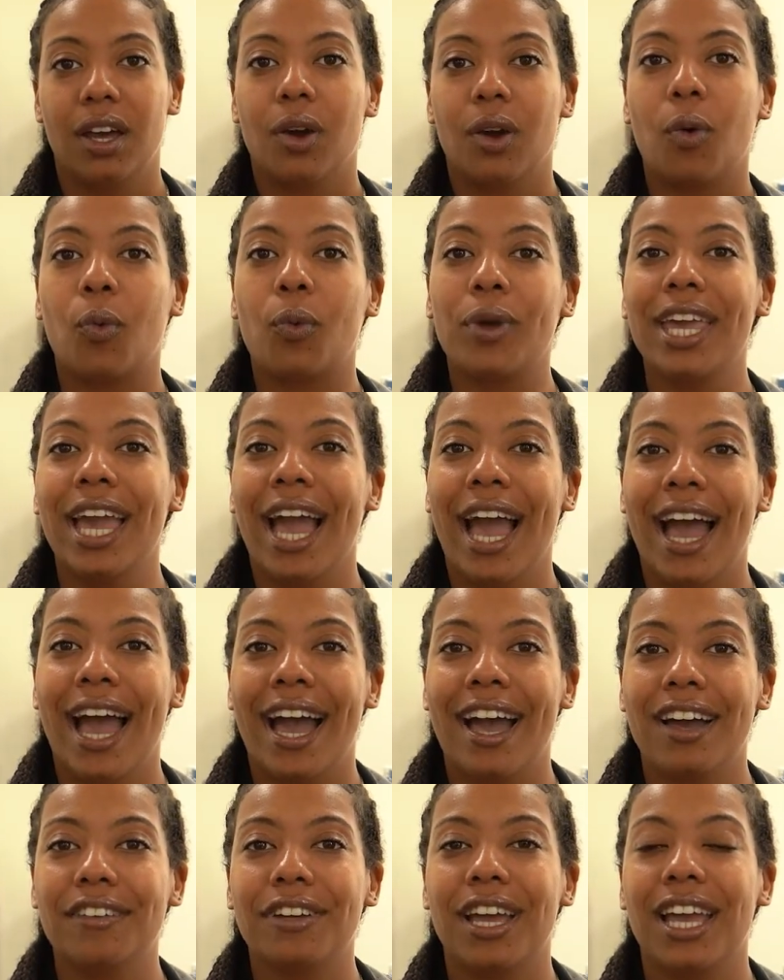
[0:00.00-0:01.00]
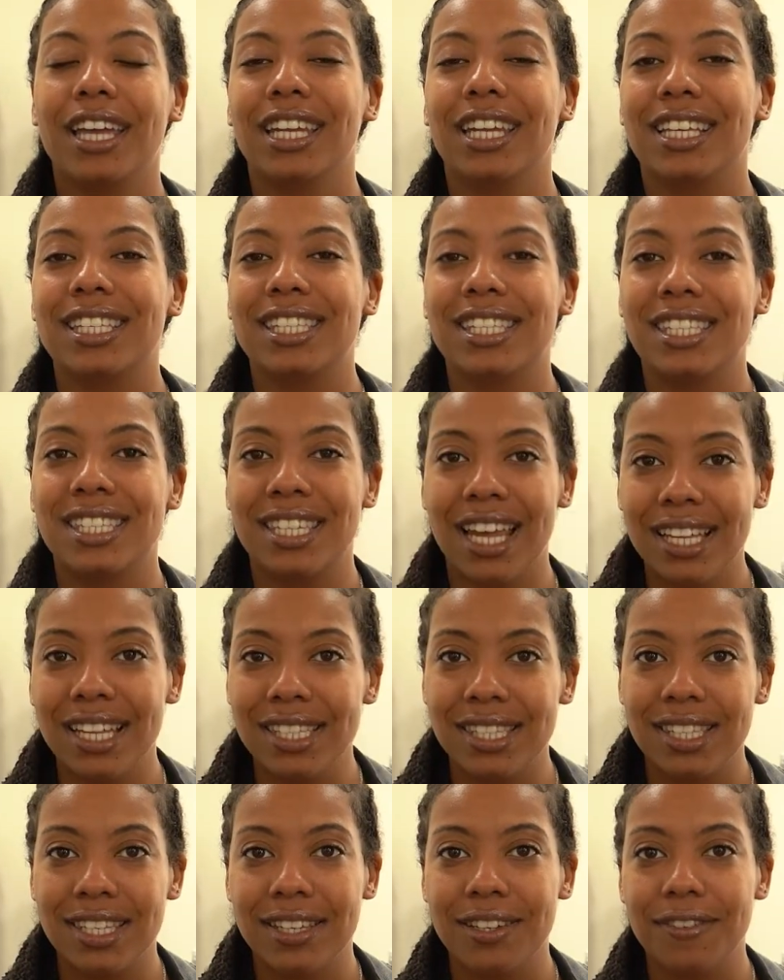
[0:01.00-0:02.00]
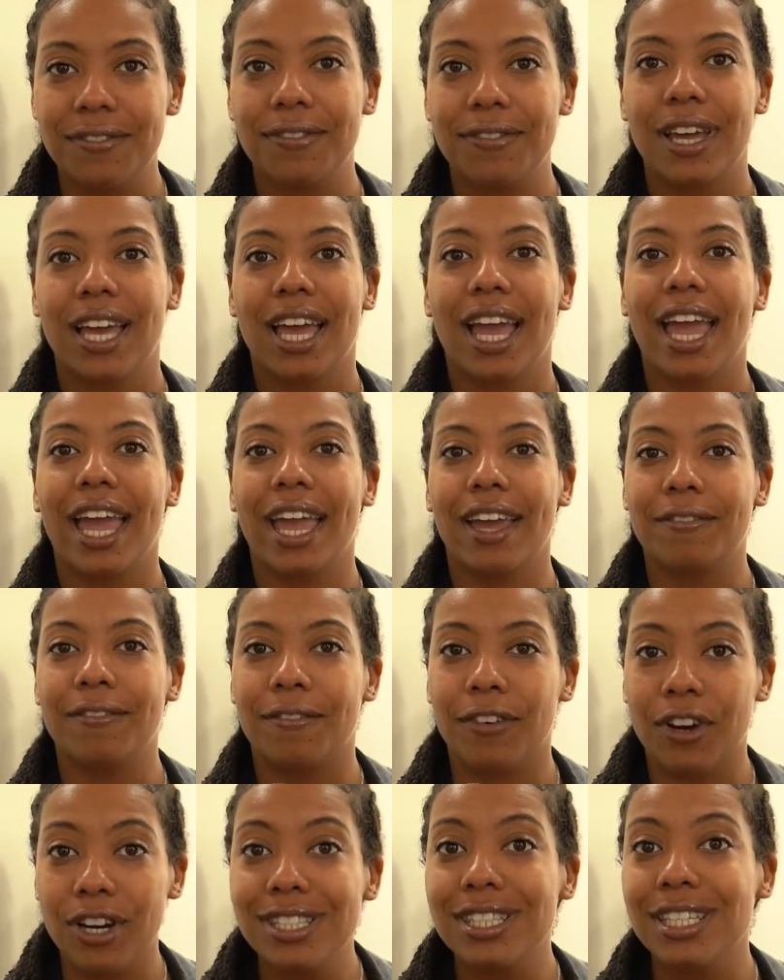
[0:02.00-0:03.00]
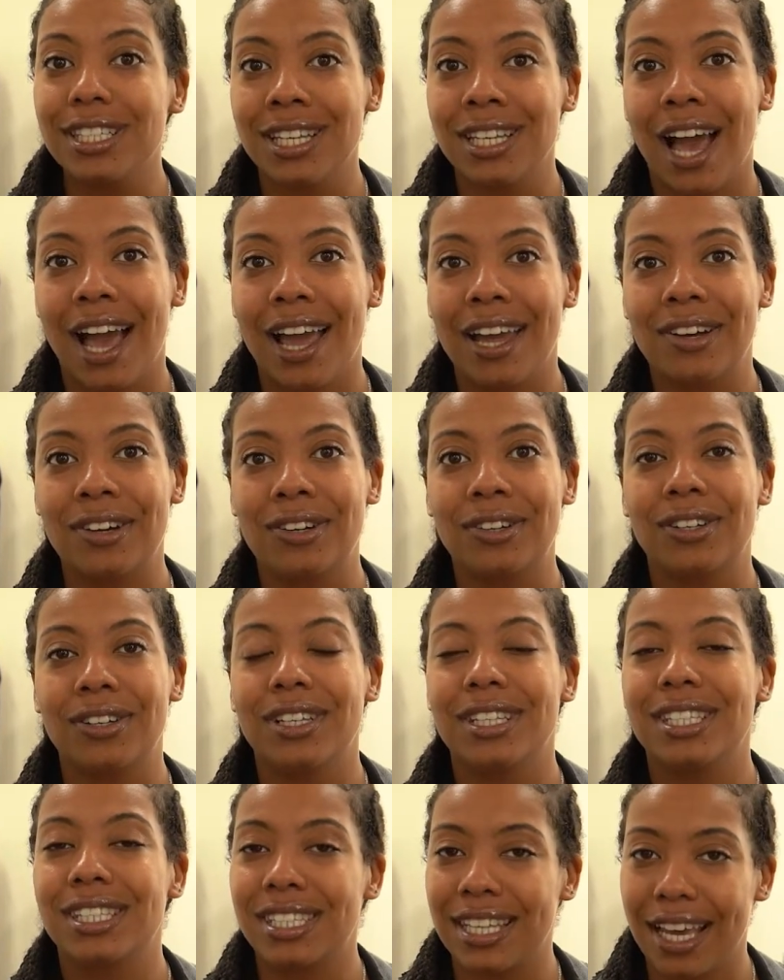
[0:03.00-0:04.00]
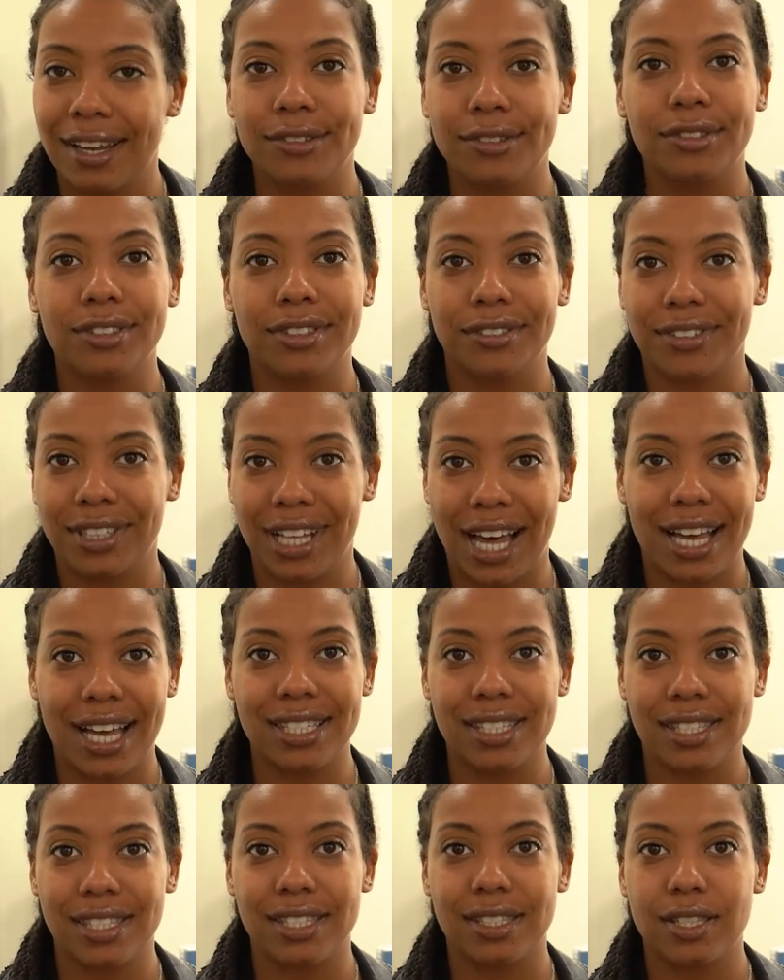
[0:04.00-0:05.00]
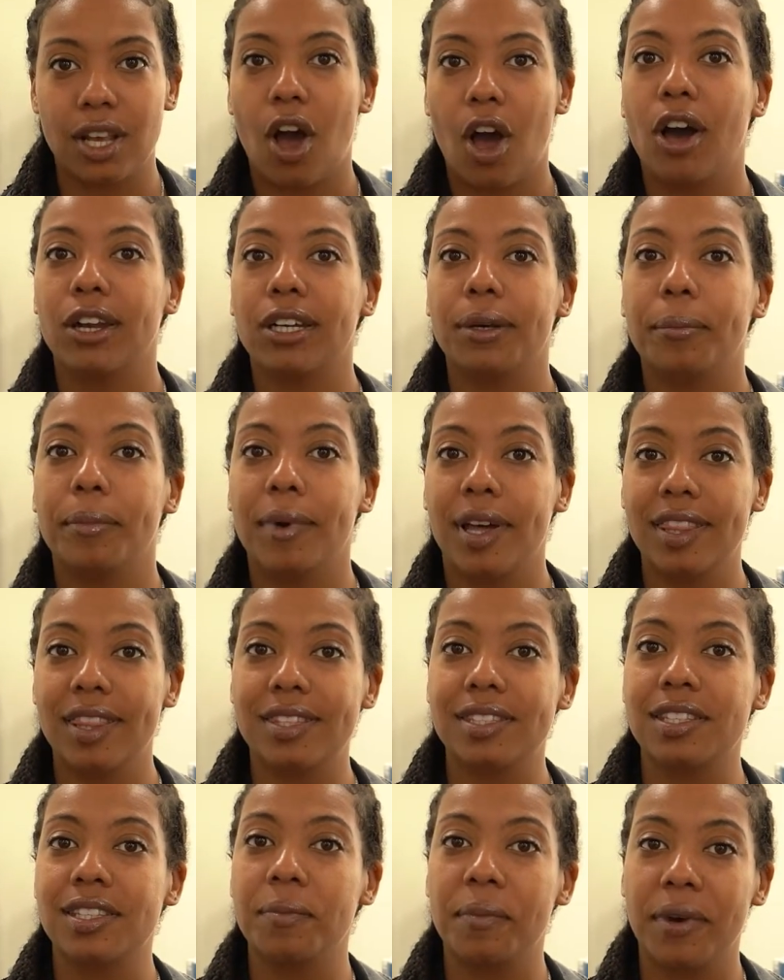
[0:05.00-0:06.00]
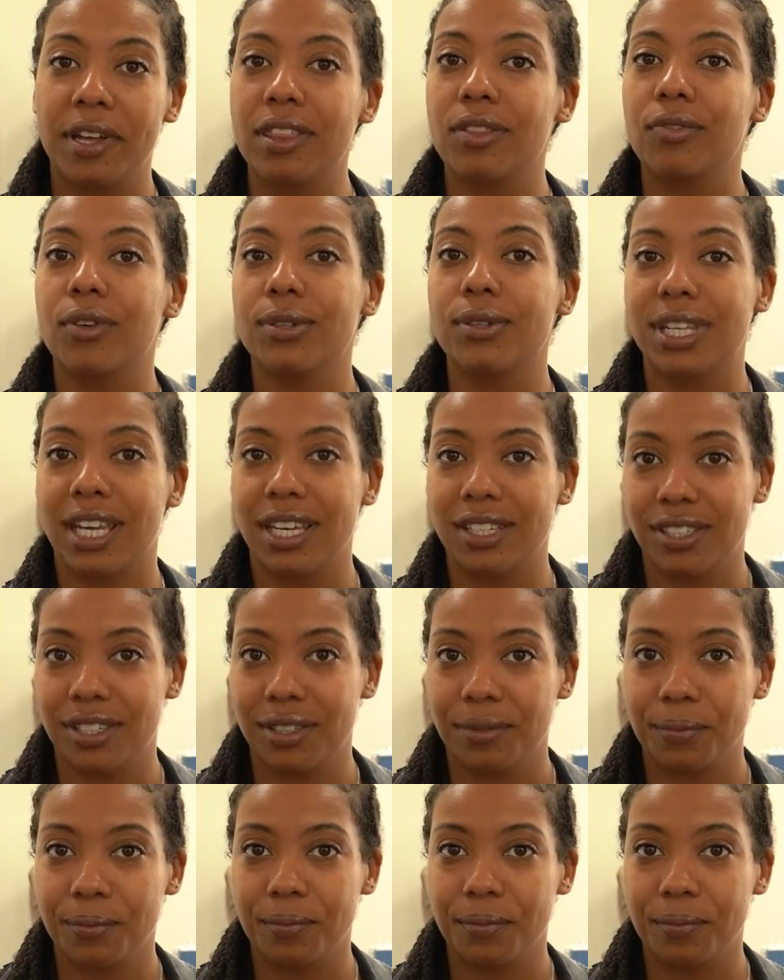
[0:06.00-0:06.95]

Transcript: We have an extensive and versatile schedule of classes on a month-to-month rotation.